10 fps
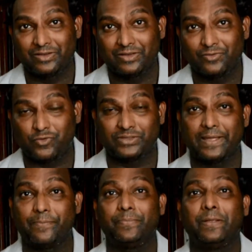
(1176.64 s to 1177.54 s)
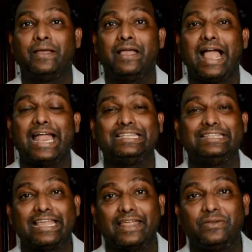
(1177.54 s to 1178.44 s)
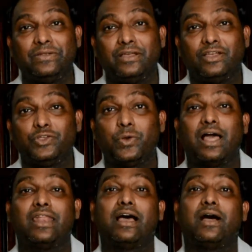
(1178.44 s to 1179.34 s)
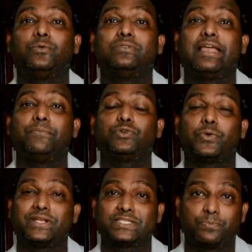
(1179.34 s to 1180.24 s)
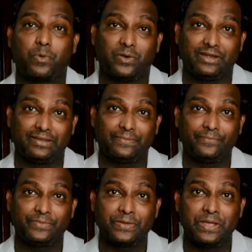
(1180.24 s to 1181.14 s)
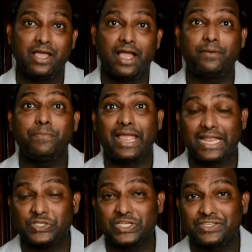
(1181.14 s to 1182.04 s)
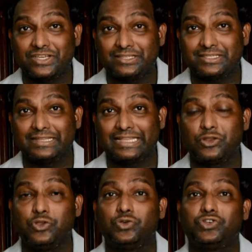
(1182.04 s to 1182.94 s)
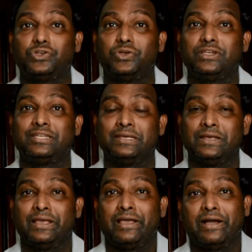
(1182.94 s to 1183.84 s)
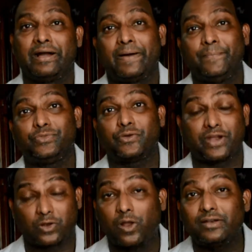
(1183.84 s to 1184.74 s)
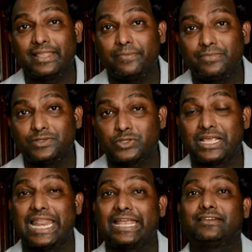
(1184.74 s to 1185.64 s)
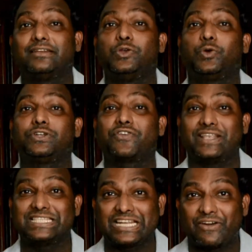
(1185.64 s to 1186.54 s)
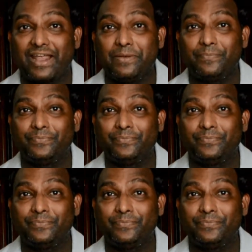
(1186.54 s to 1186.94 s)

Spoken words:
for them, and then you allow them to respond. And may I suggest that you should record them so that later you could transcribe